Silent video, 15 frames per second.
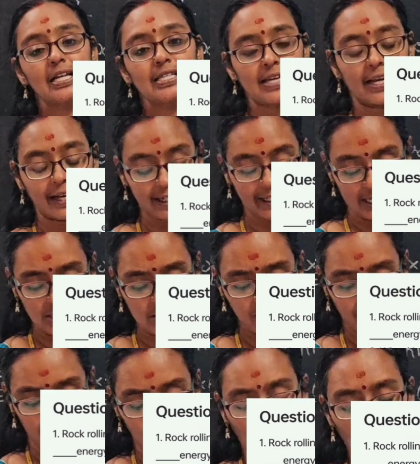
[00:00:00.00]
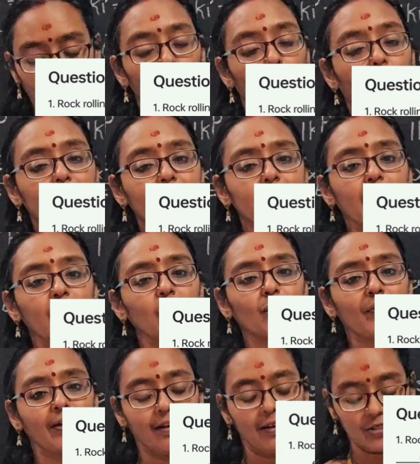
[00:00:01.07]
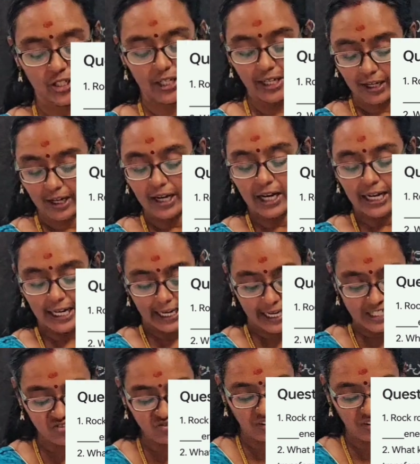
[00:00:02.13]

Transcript: Second is, what kind of energy is